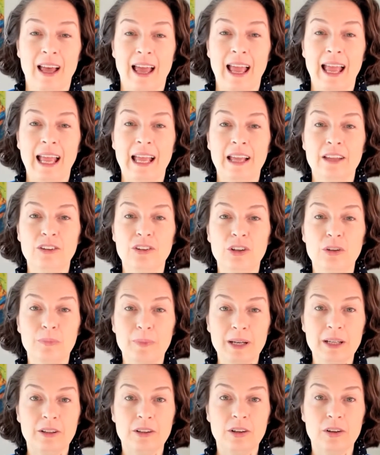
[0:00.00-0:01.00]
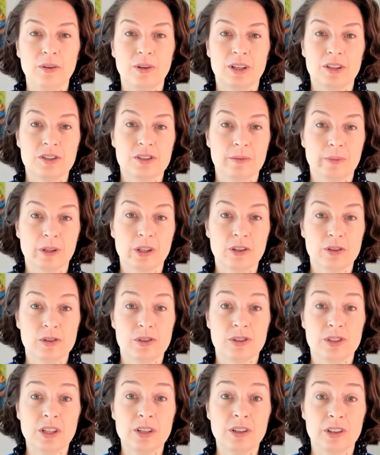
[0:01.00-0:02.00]
And you might know that tomorrow's
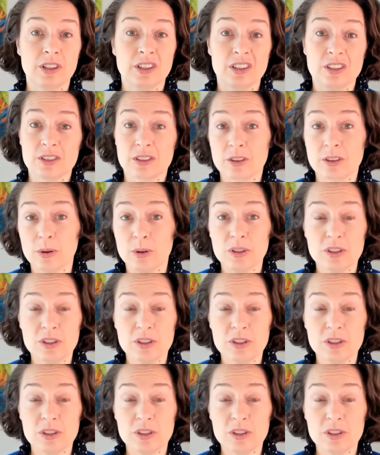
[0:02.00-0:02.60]
dinner is going